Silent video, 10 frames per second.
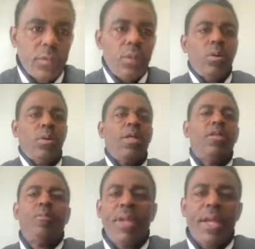Okay,
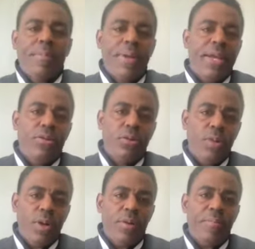Black Pad Crew,
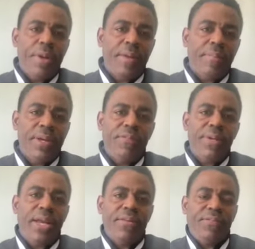welcome back, man. We
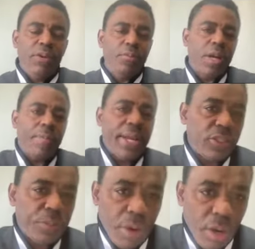got a film coming out
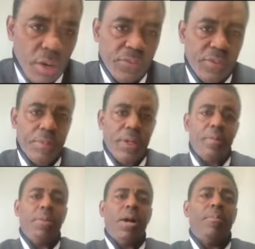tomorrow from
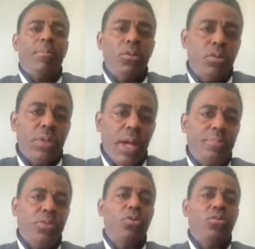Mahoud
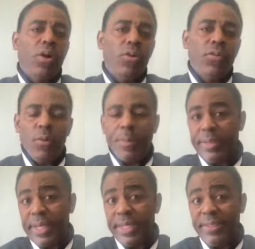Abdul-Rauf. Hope I'm
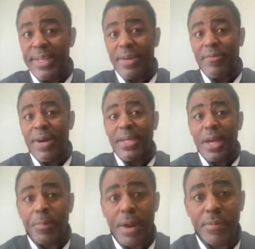saying his name right.
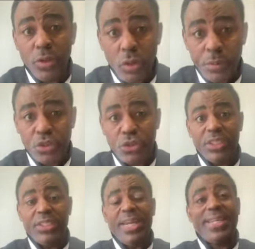Y'all probably know him as
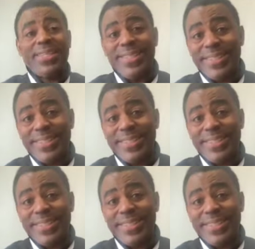Chris Jackson.